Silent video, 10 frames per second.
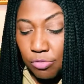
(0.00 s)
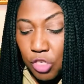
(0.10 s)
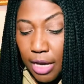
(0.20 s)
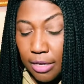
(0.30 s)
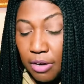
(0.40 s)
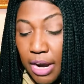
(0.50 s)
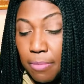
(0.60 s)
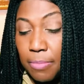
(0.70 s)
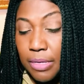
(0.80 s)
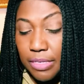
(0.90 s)
Jack
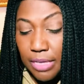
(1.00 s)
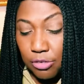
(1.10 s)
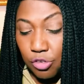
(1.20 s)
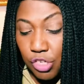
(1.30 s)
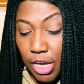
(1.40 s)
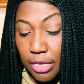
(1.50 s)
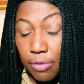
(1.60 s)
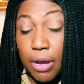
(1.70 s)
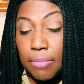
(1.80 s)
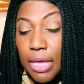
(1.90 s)
Graham, Dr. Jack
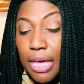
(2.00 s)
Graham.